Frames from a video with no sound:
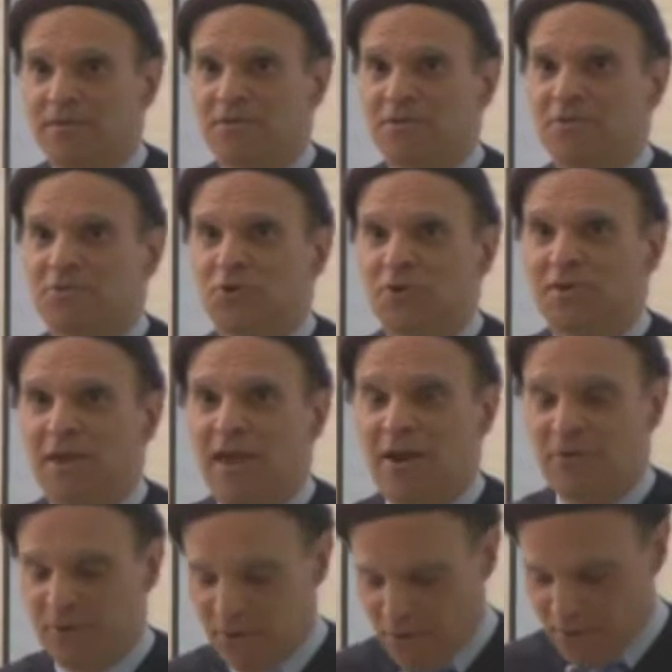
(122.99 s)
and Judge
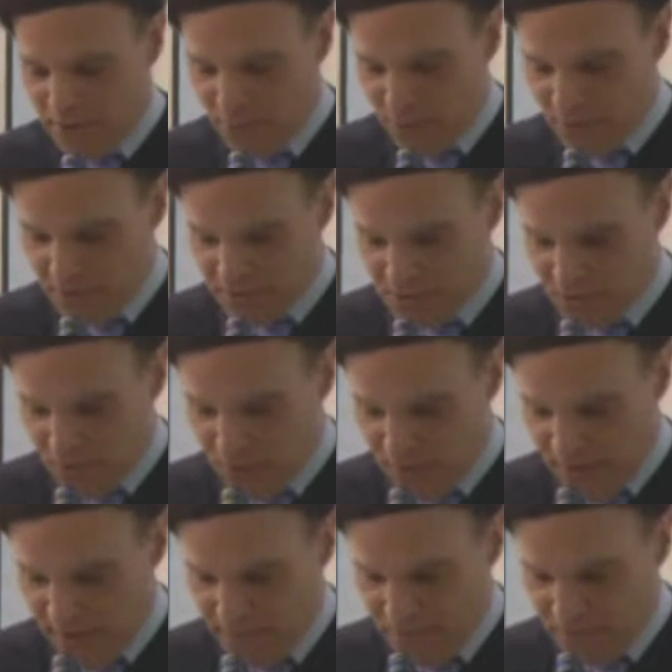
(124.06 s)
Arcaro noted, we are so
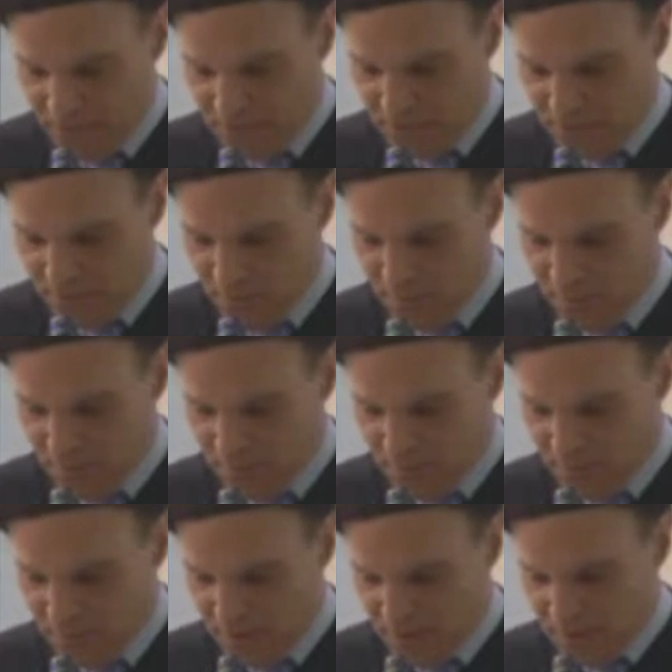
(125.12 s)
grateful to
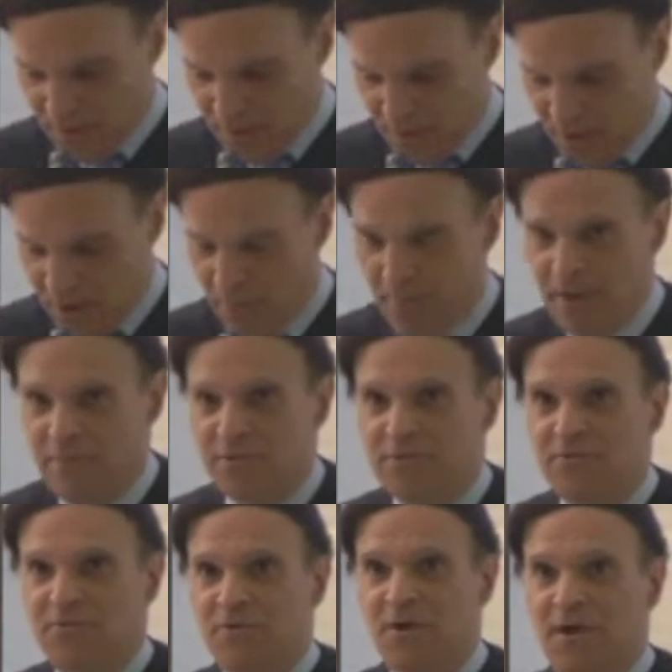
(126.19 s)
our
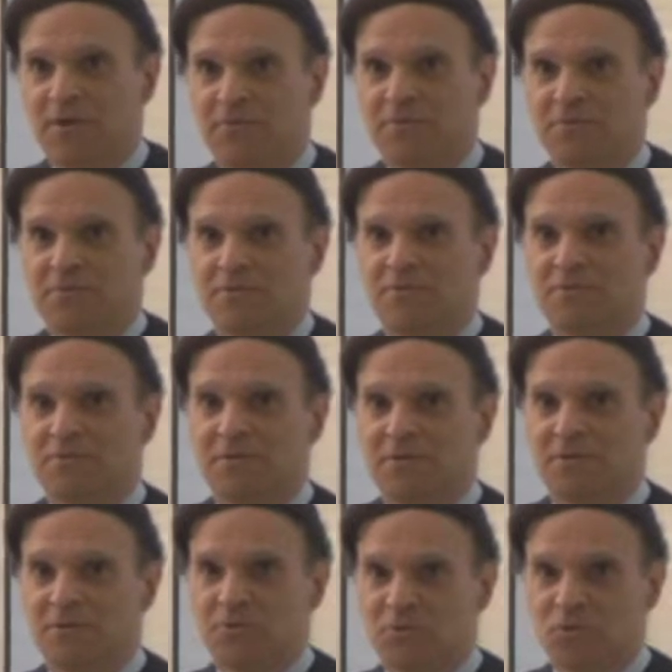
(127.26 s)
members of Congress, to
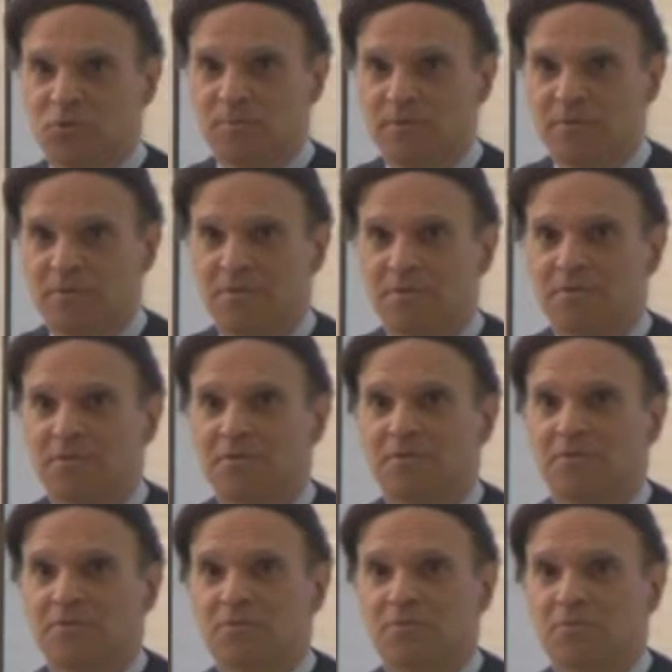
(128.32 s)
Senator Schumer,
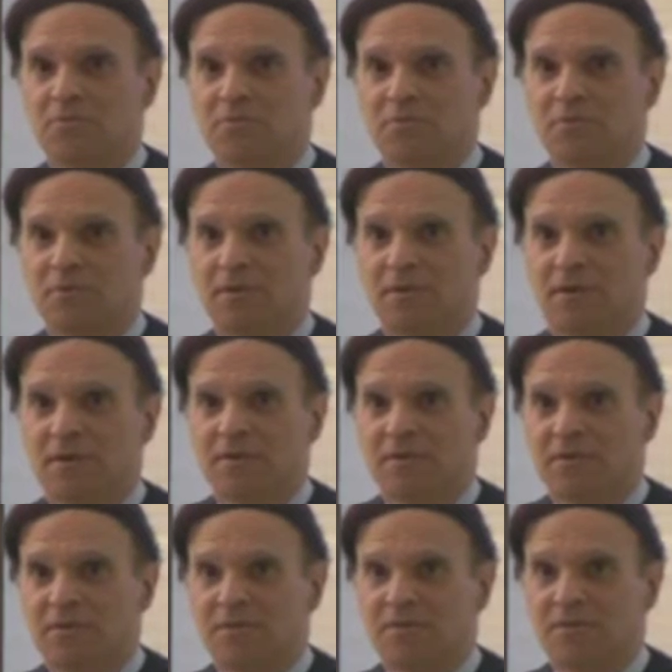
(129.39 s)
to
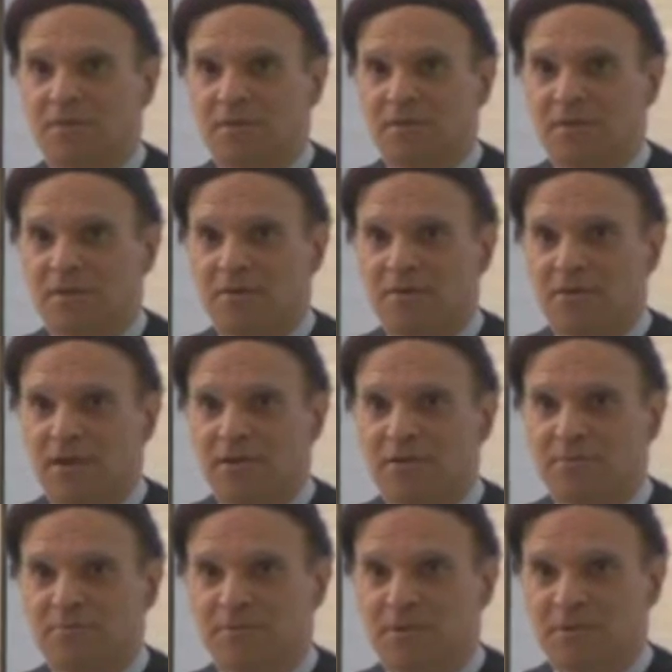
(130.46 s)

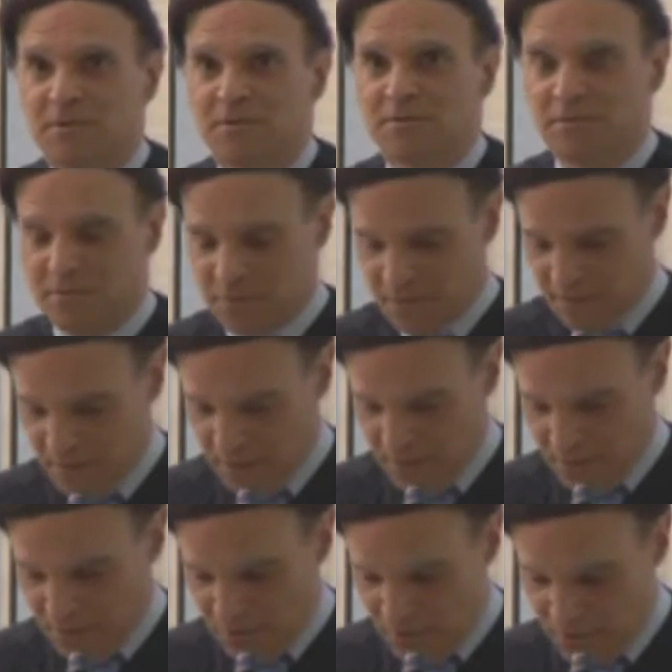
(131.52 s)
Congressman Higgins,
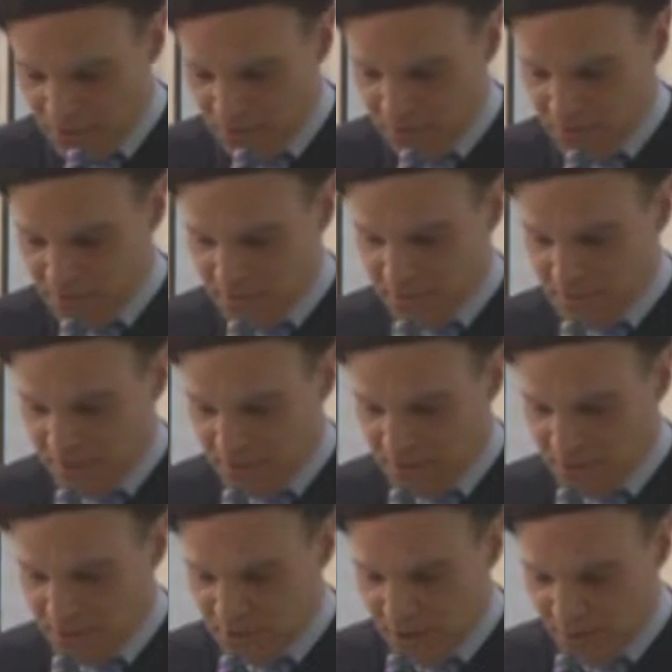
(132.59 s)
also to
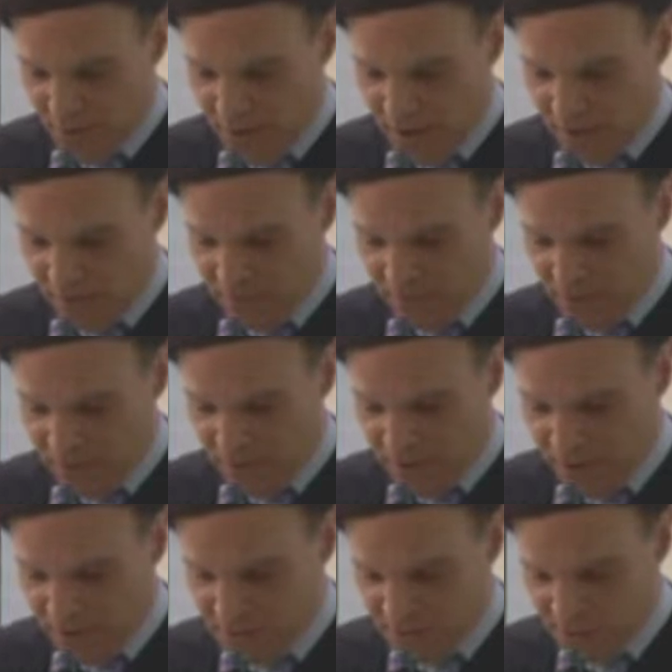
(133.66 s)
Senator Gillibrand, for
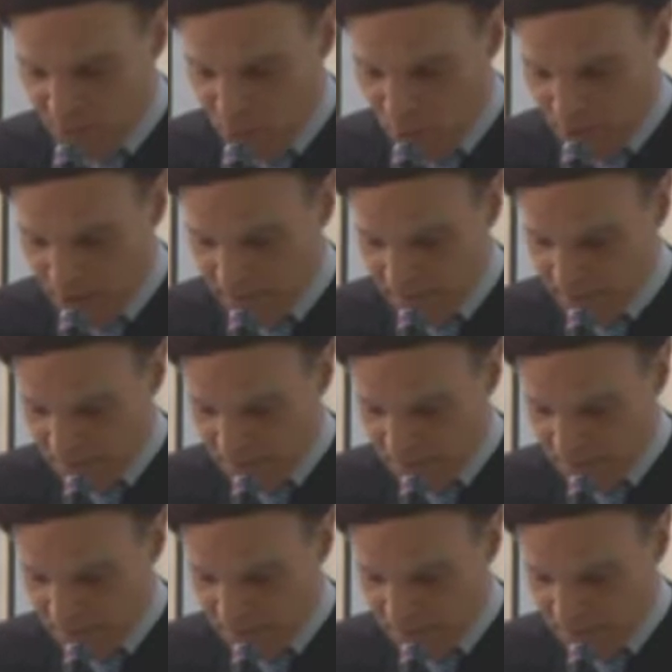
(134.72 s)
their support,